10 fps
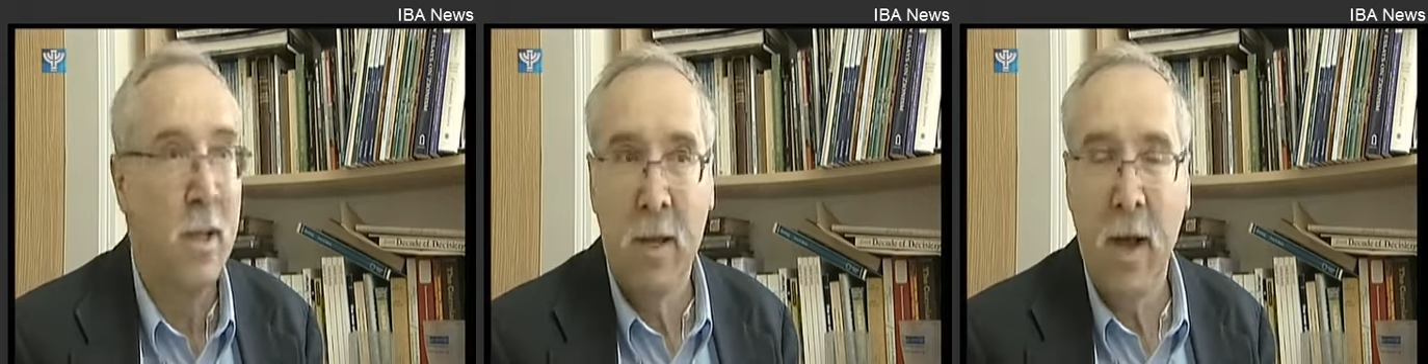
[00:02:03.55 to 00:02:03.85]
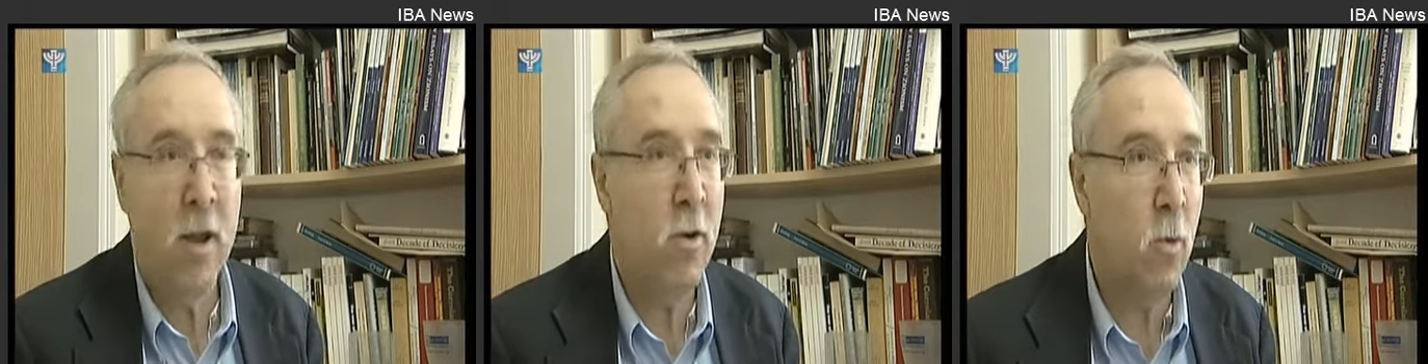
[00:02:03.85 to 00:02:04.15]

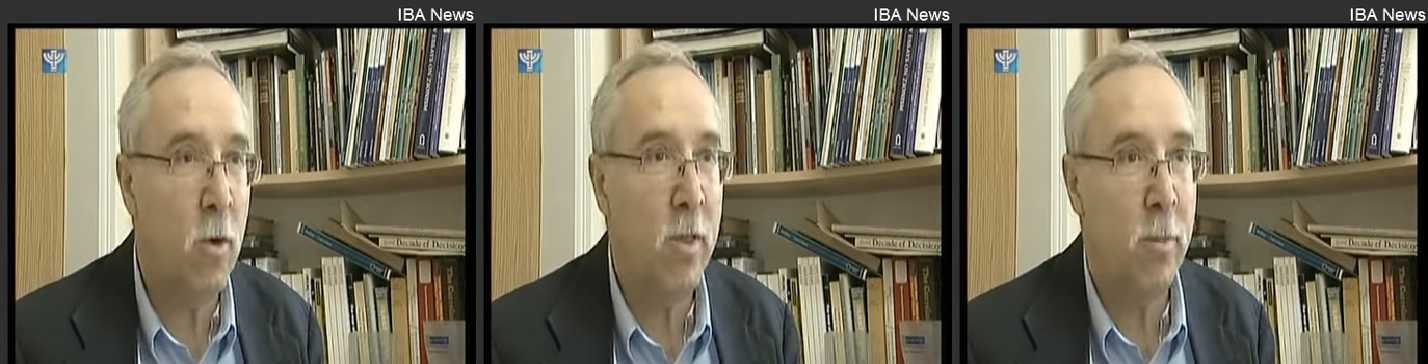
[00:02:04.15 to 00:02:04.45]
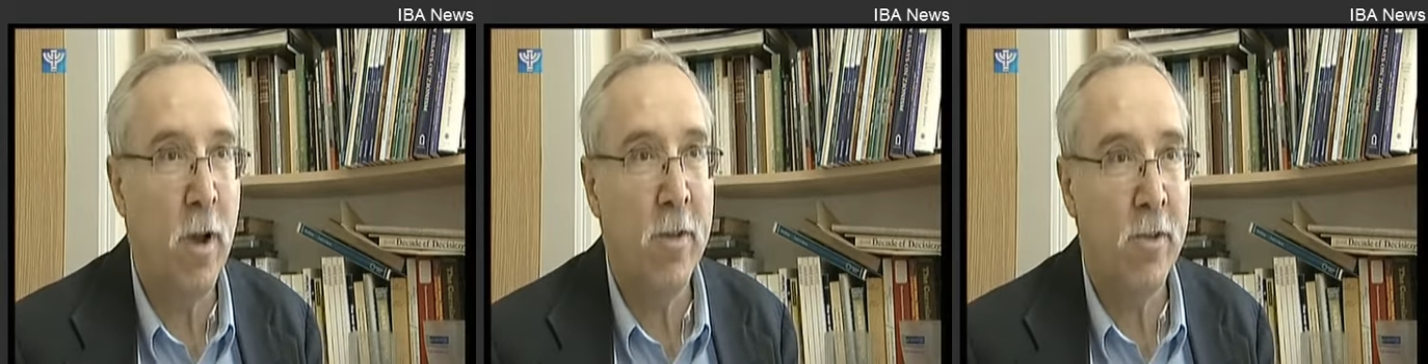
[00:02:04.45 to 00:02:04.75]
I don't know where the
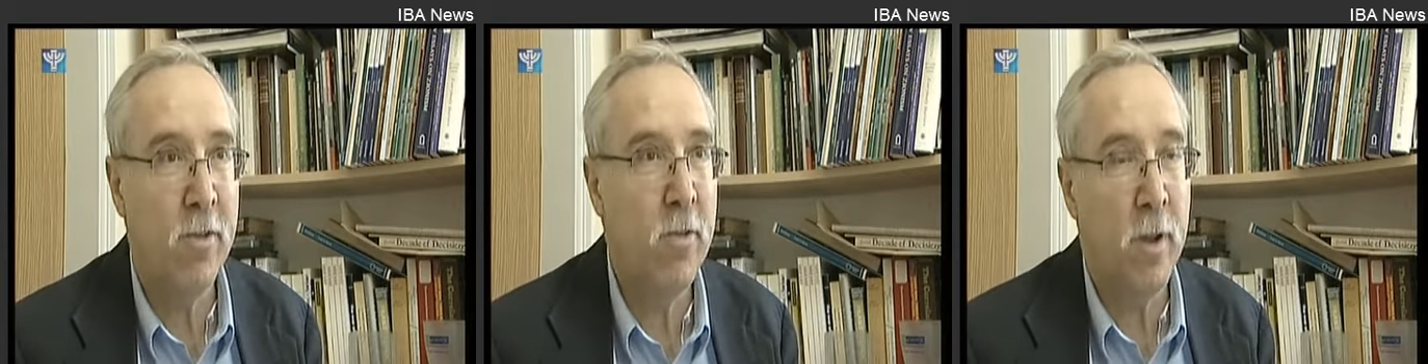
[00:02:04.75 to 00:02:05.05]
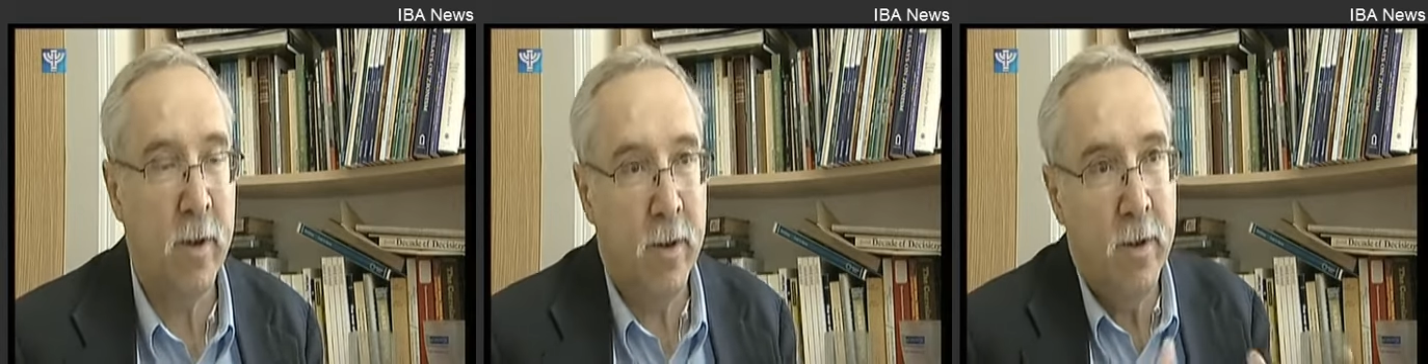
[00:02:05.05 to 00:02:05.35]
process is,
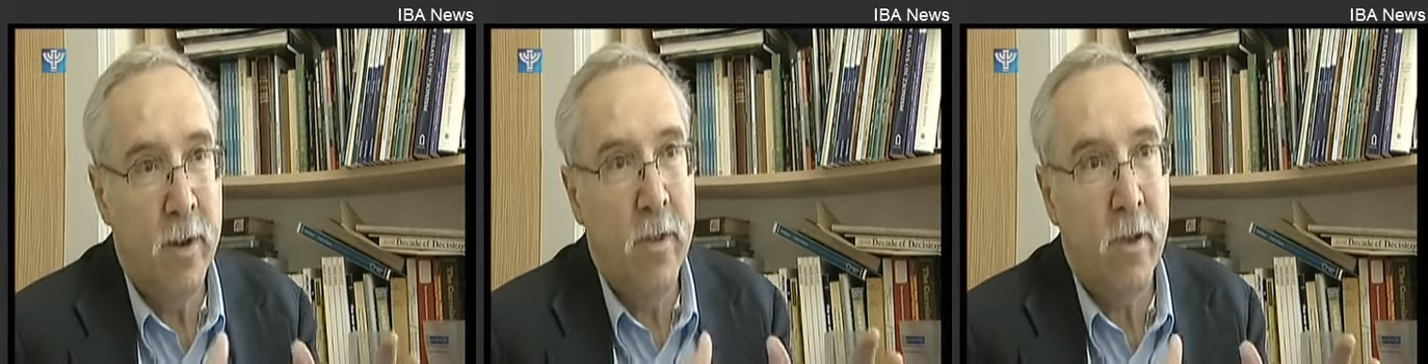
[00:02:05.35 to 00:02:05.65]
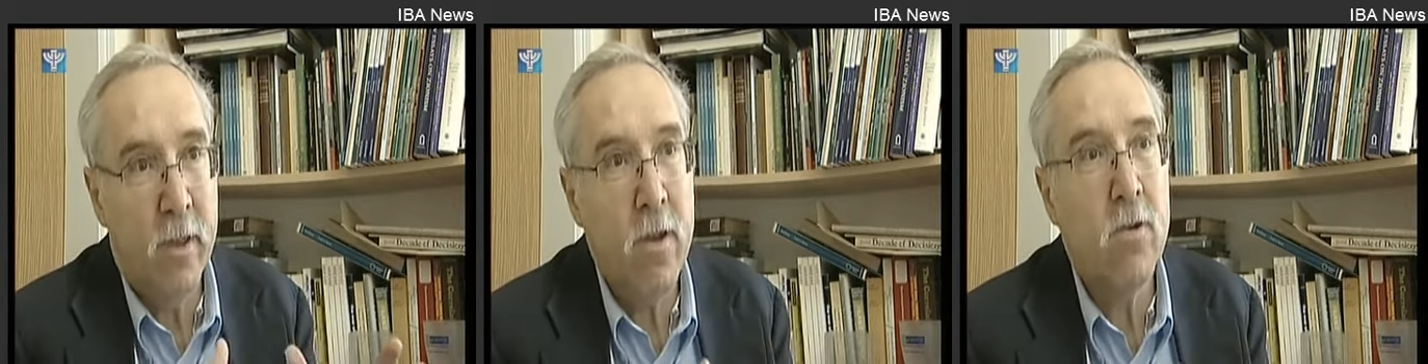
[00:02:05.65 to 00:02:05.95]
but
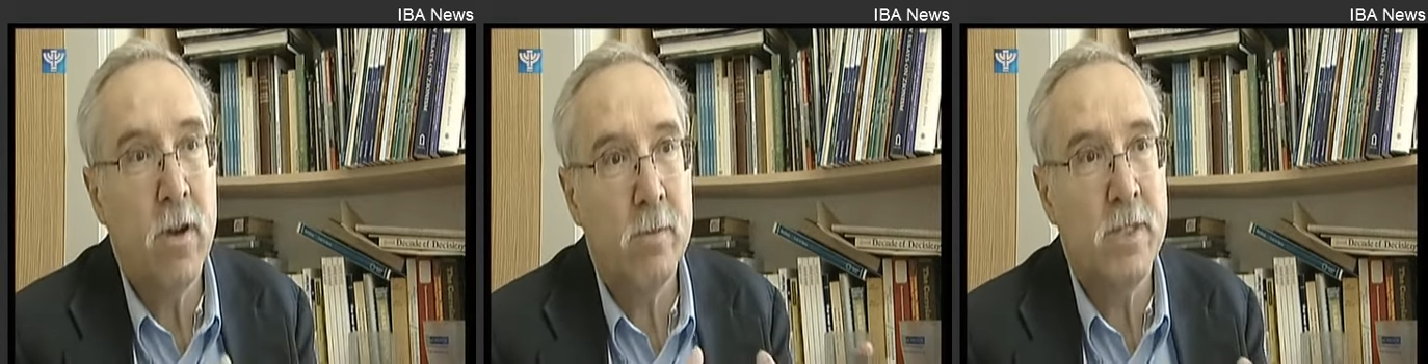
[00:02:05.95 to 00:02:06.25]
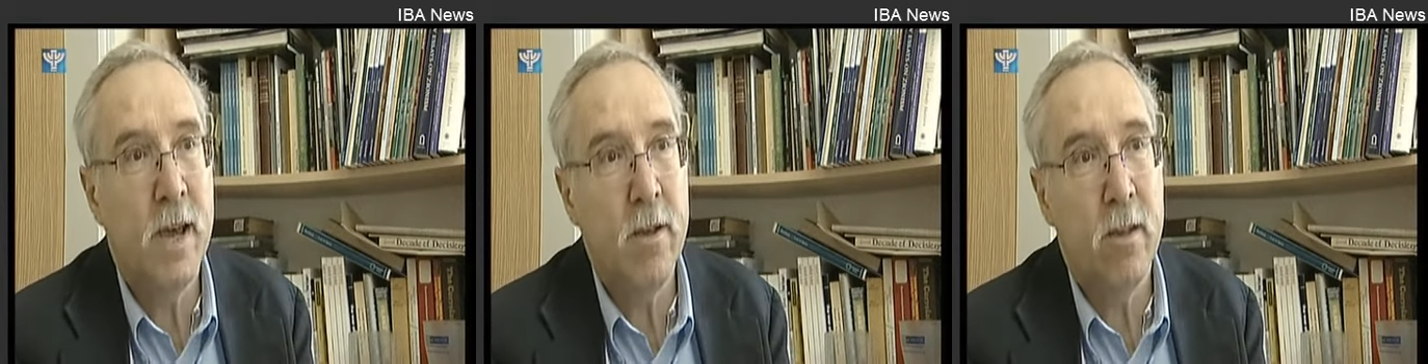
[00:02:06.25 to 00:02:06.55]
Netanyahu comes
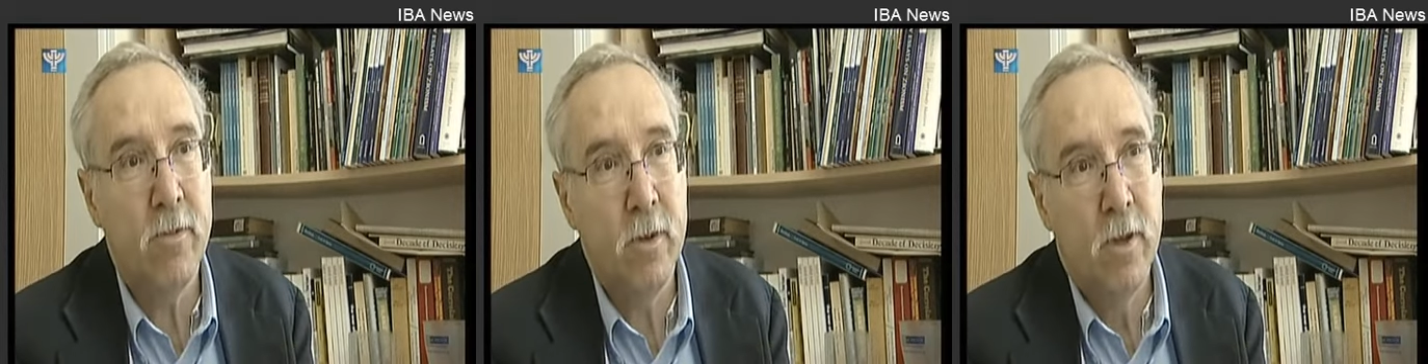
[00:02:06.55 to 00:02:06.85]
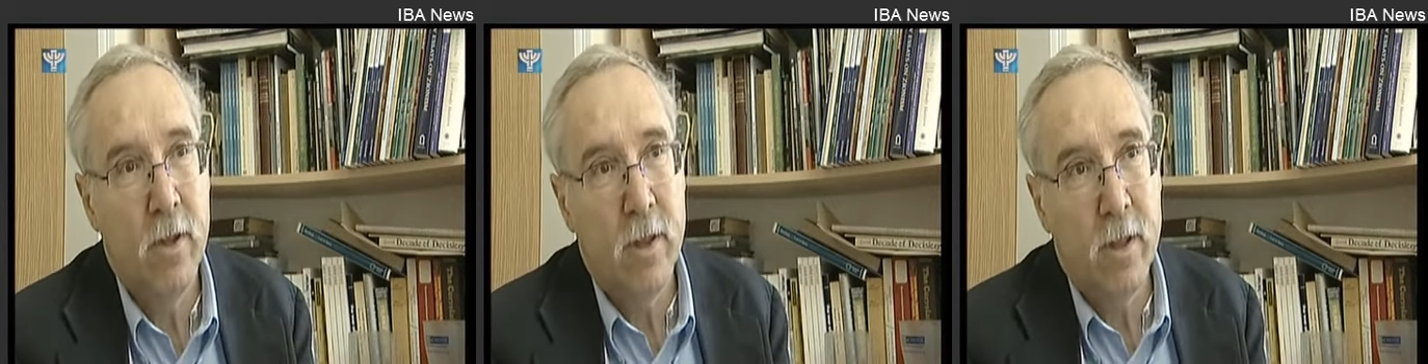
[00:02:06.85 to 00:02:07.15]
out of this,
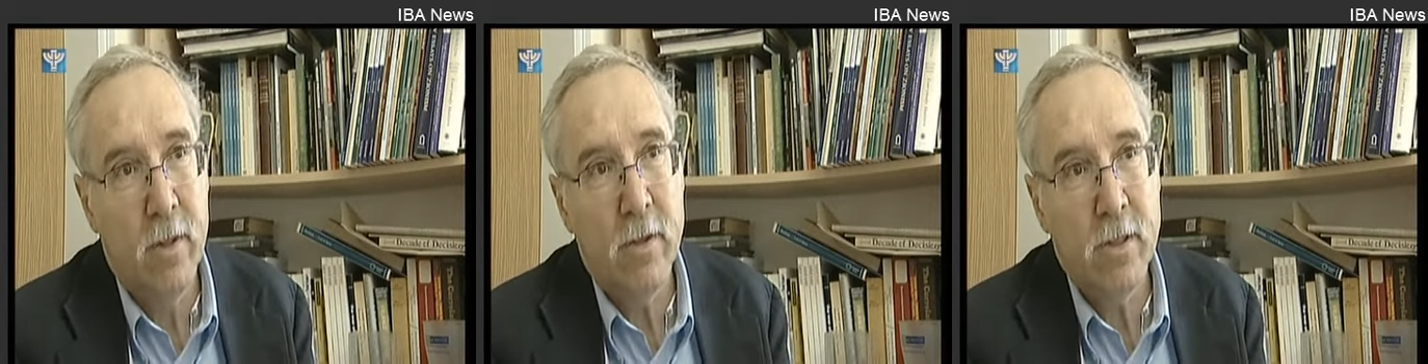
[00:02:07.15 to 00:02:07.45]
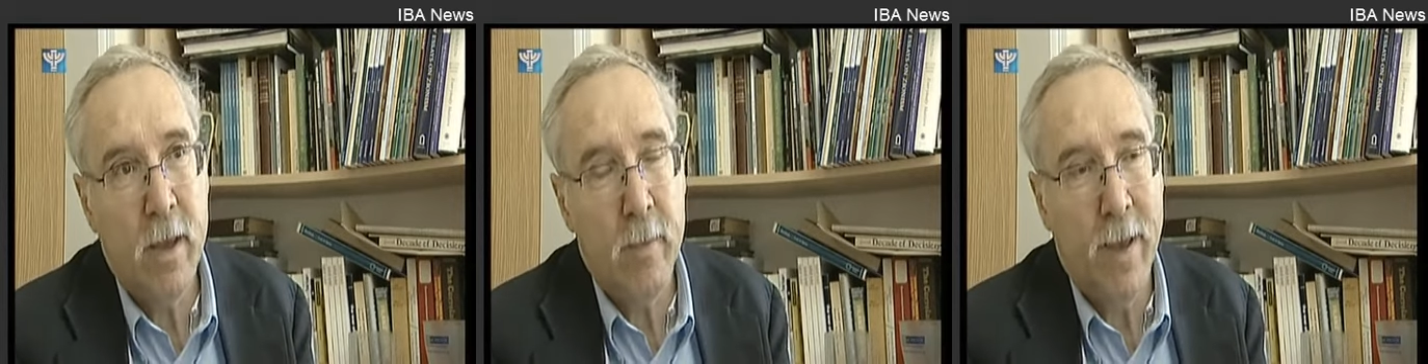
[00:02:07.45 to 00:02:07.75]
it looks
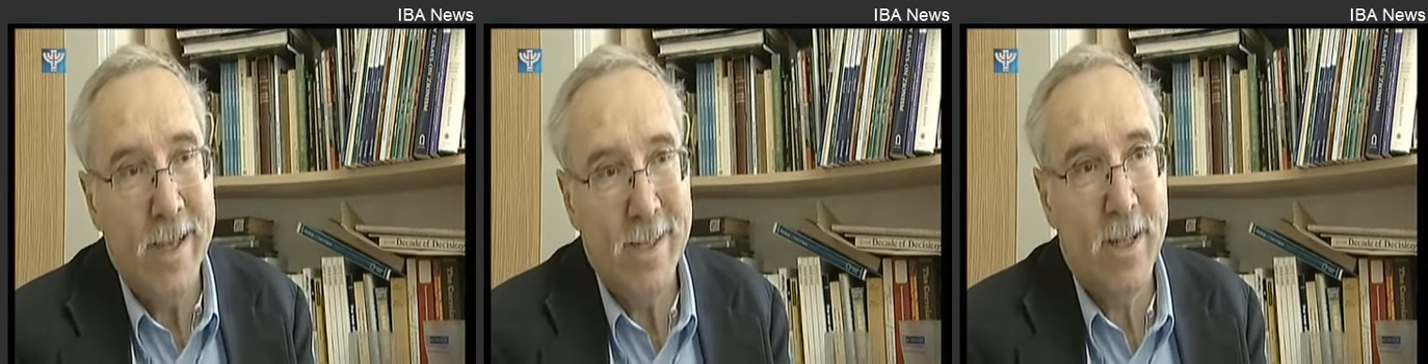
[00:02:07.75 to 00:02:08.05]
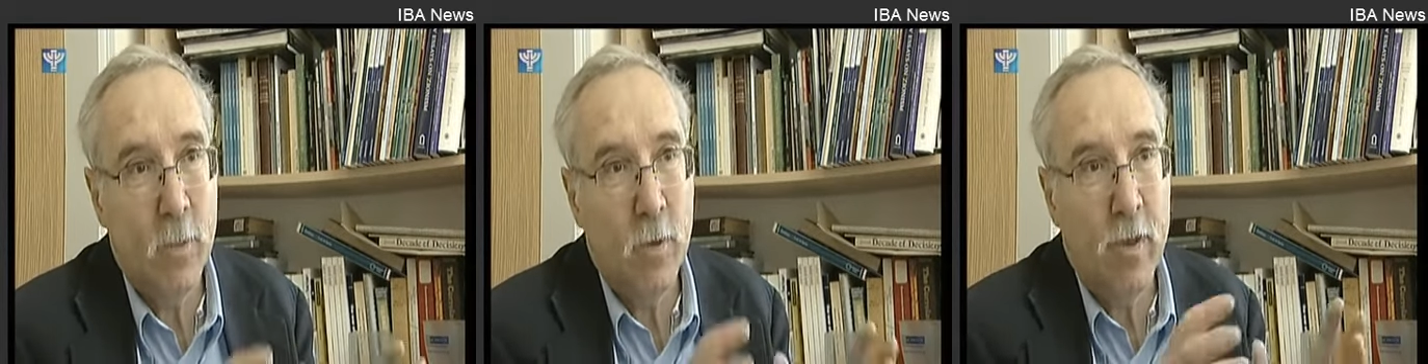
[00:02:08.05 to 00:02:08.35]
like
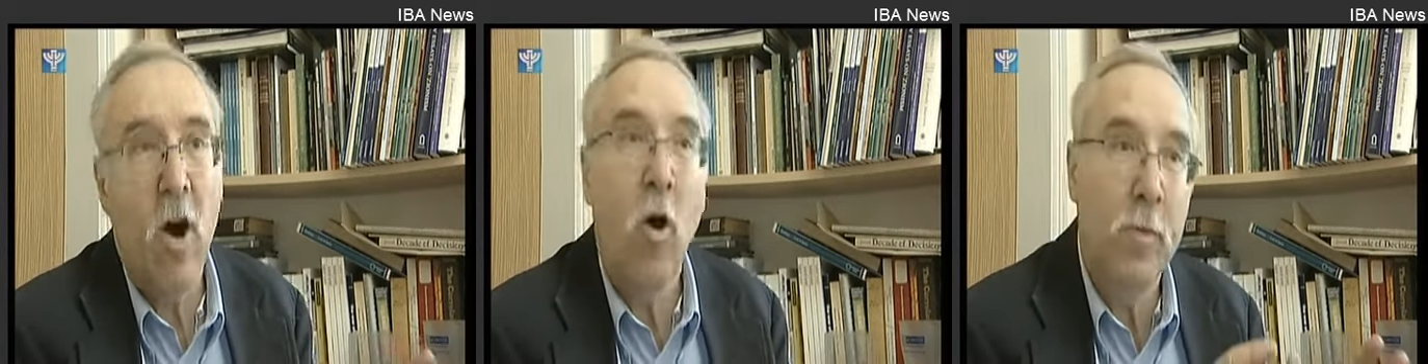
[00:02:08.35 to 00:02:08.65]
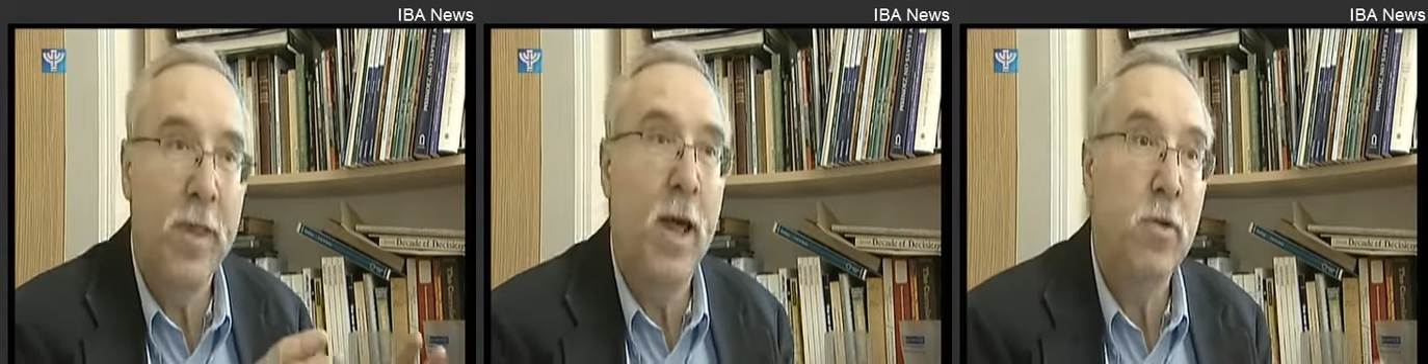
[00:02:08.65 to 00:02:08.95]
basically where they
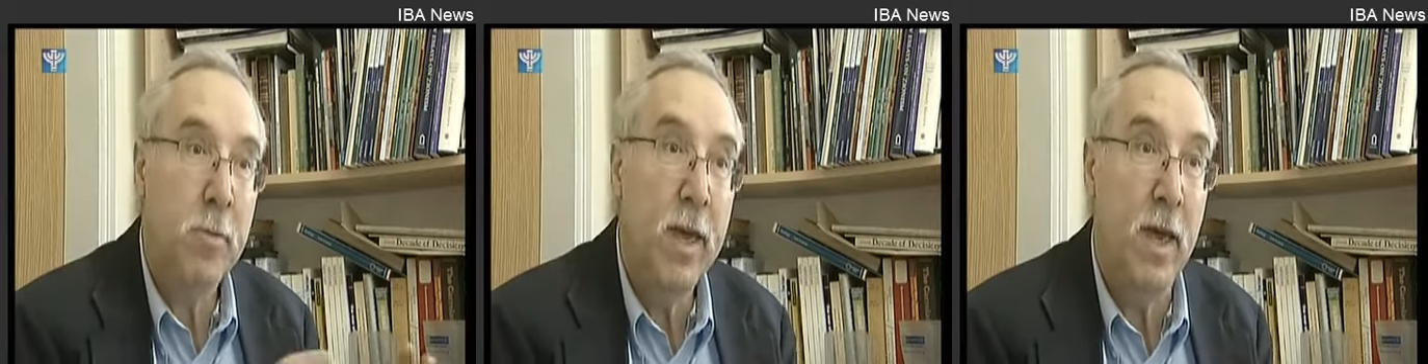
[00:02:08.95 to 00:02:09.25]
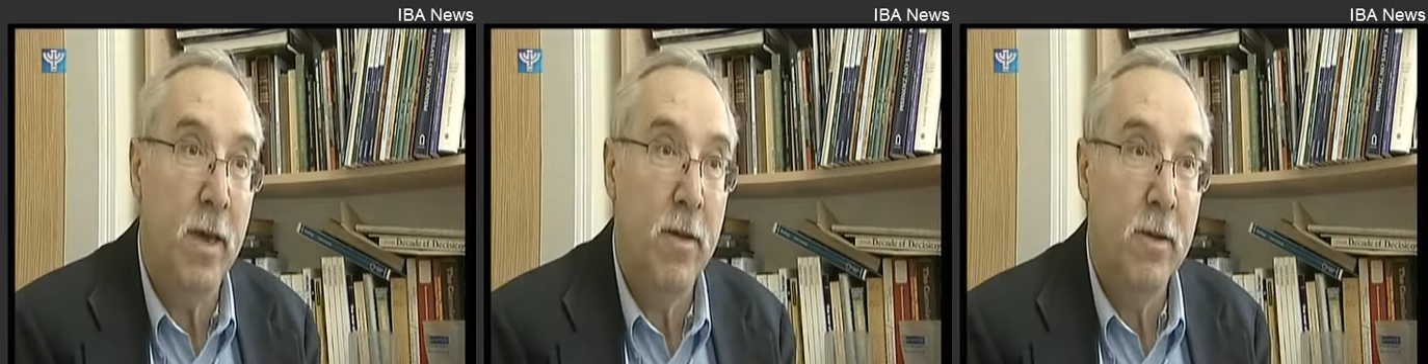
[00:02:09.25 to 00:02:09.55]
hoped they would
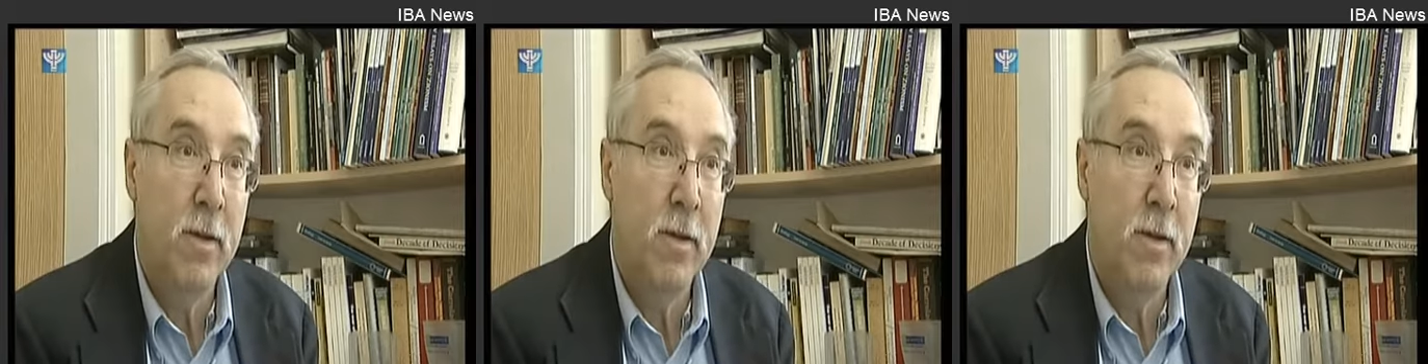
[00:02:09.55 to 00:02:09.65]
be.